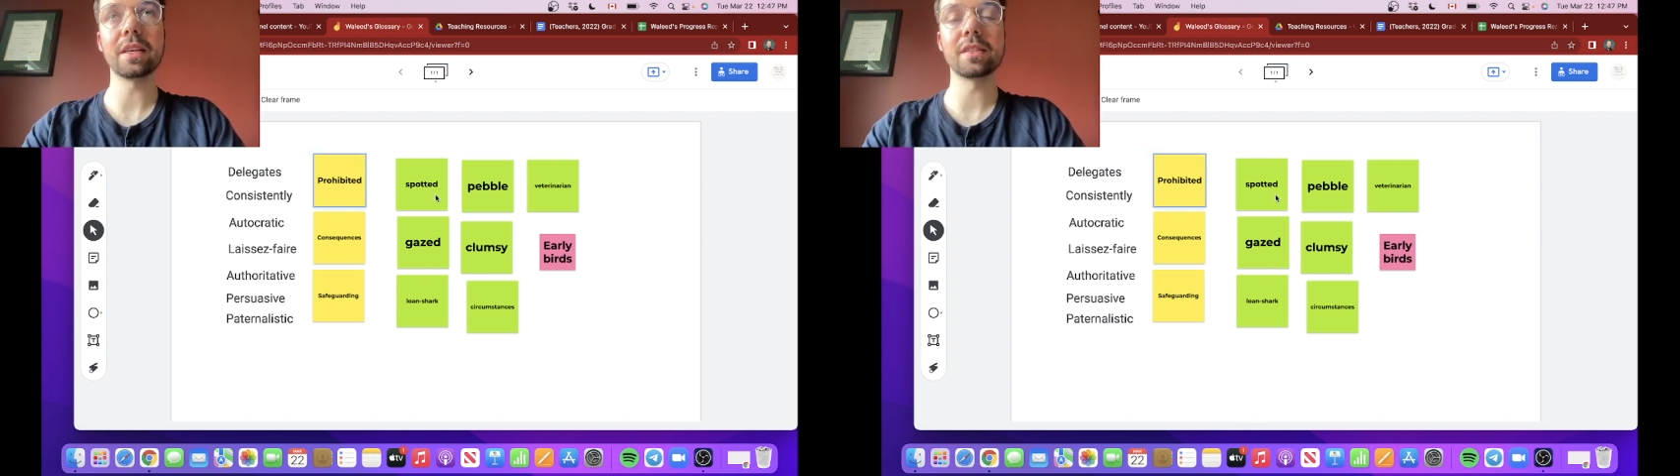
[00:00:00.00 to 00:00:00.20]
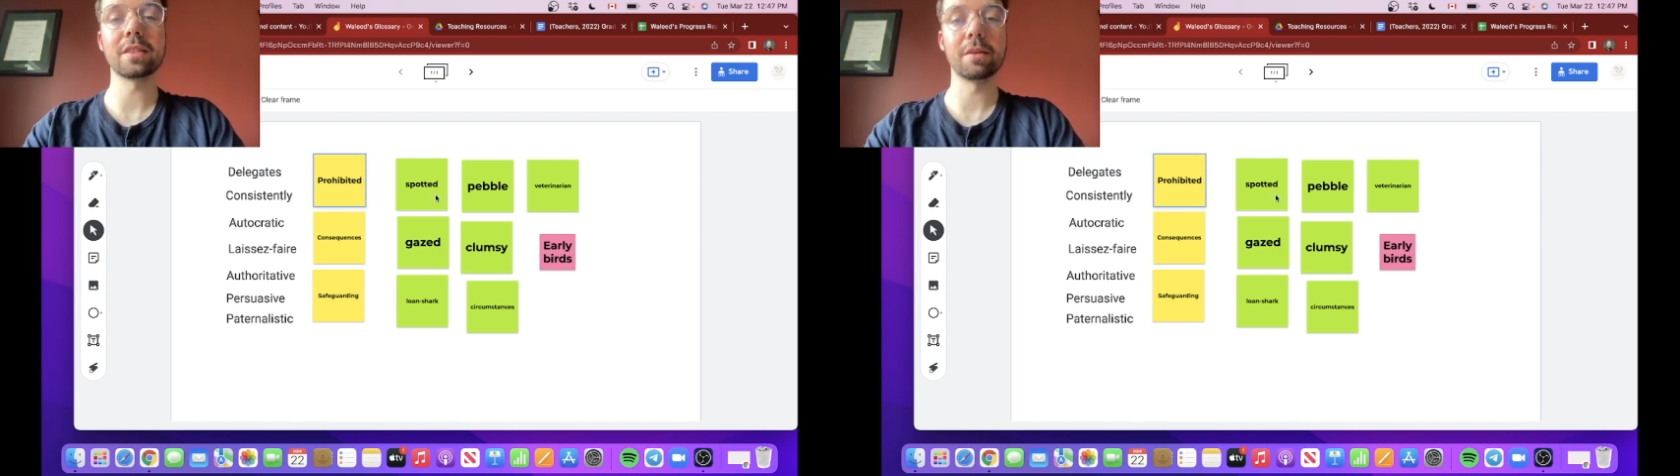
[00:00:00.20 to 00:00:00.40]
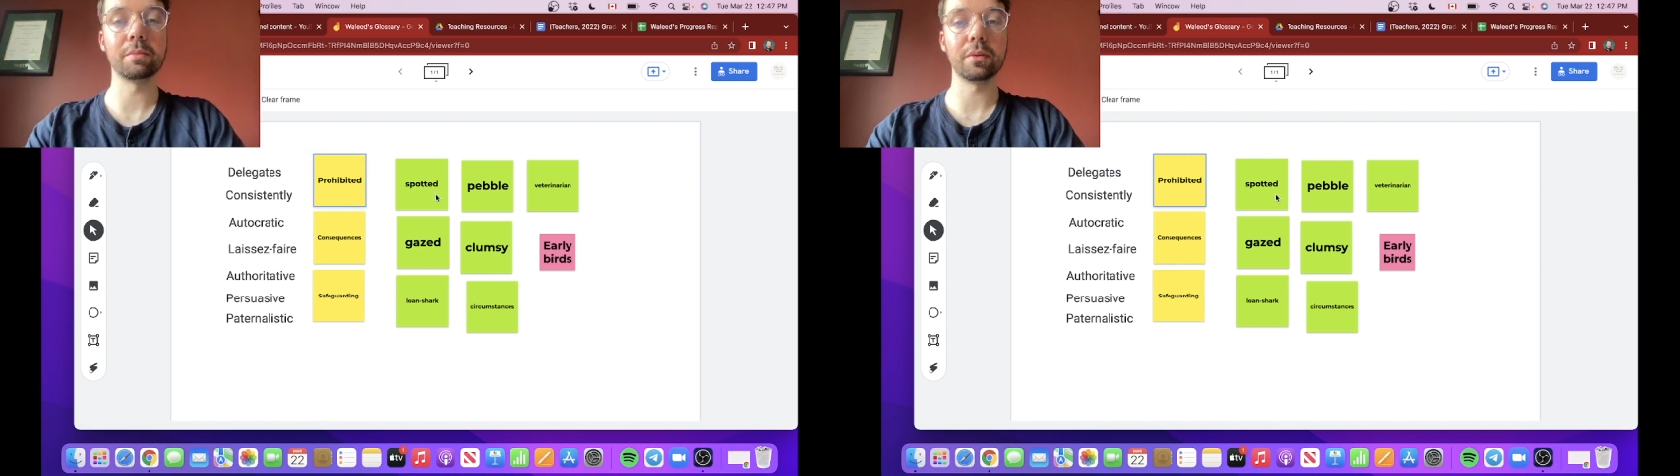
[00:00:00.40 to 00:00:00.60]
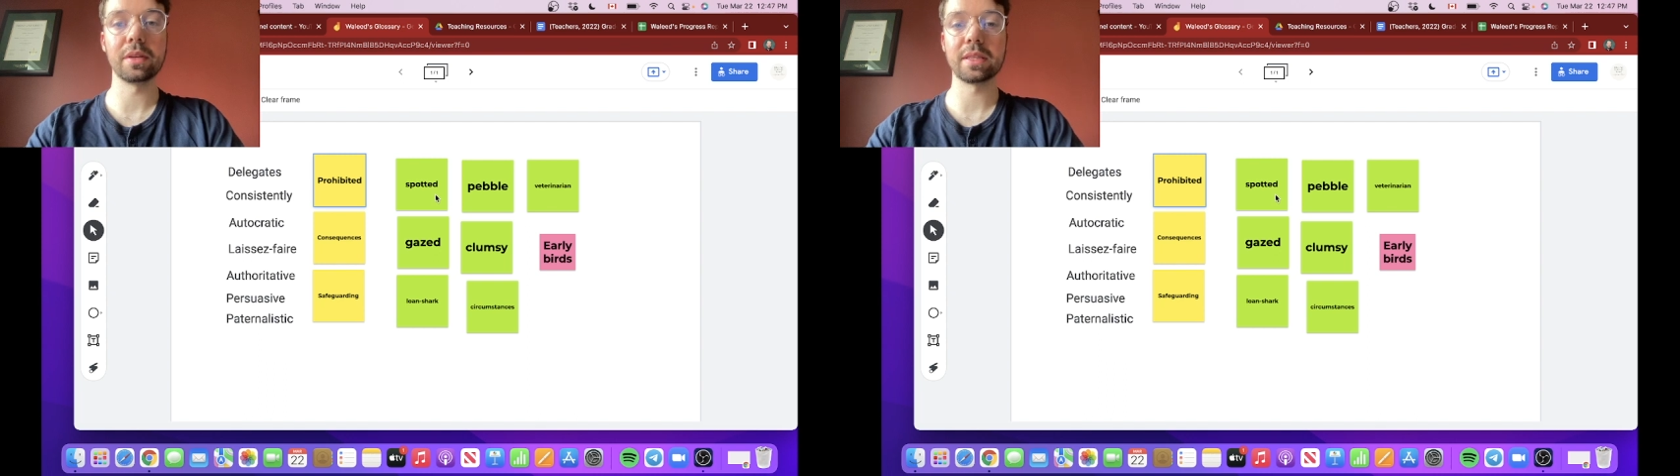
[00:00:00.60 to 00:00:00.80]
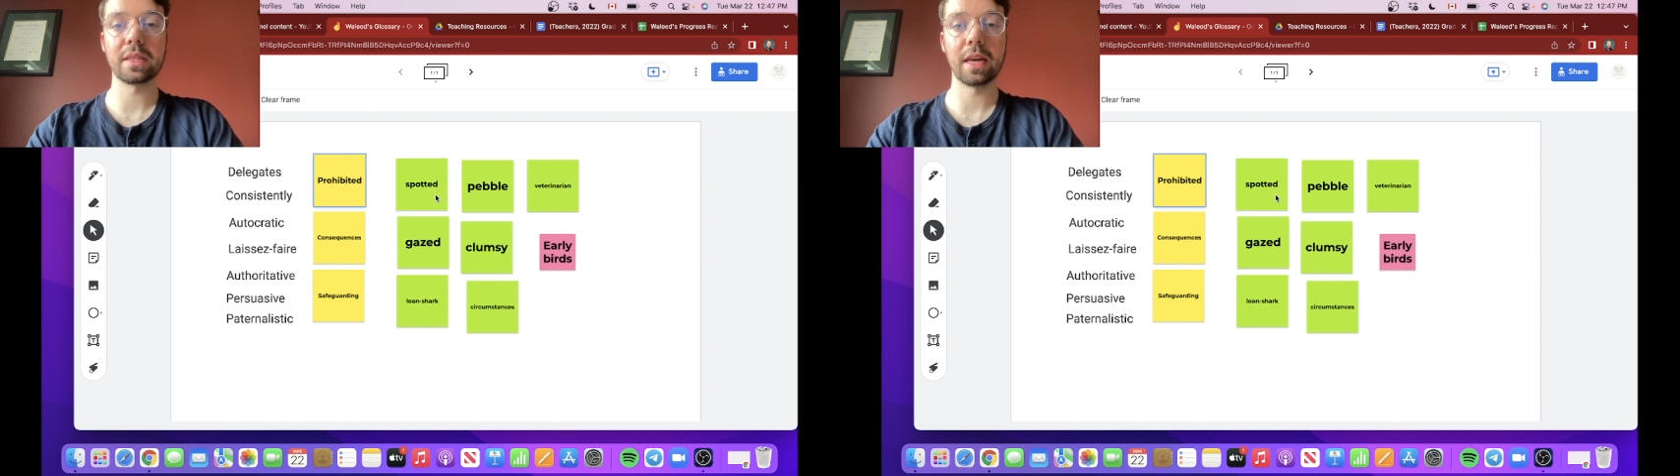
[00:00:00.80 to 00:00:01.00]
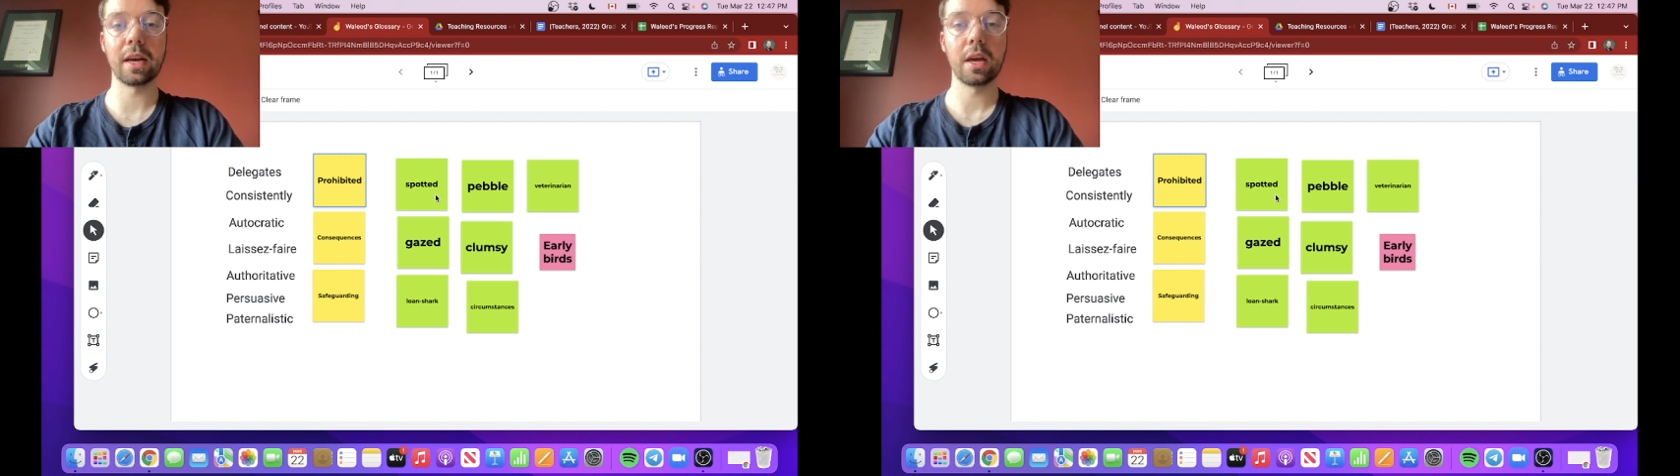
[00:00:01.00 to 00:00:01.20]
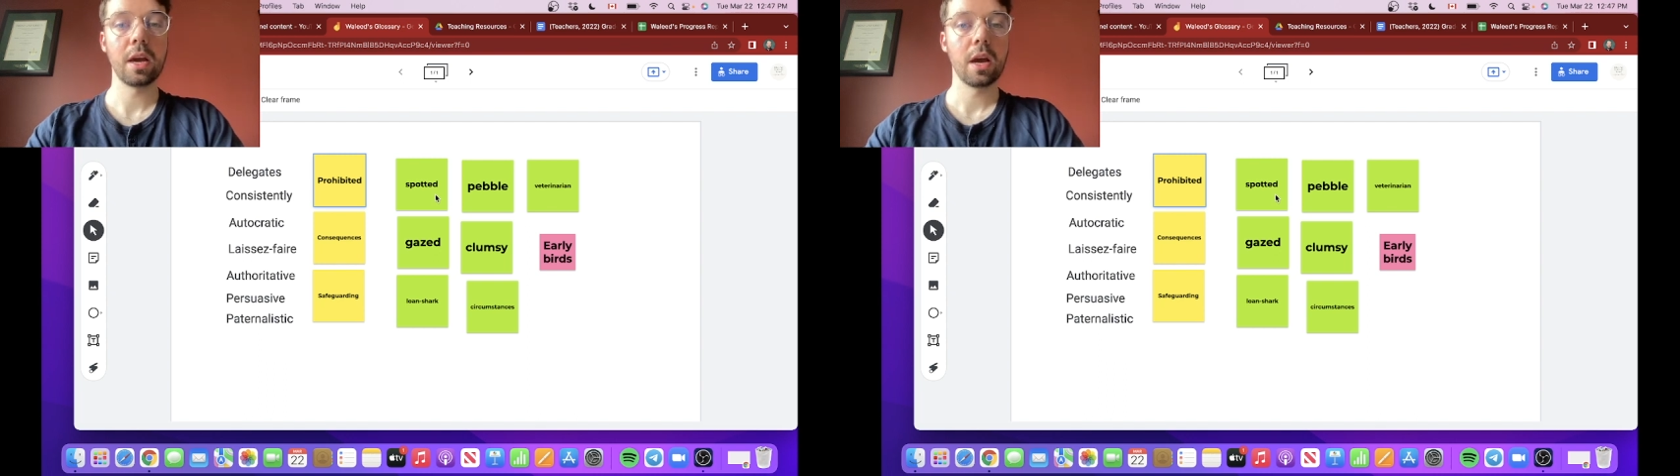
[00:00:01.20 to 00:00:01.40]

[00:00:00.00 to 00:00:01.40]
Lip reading: as simple as saying,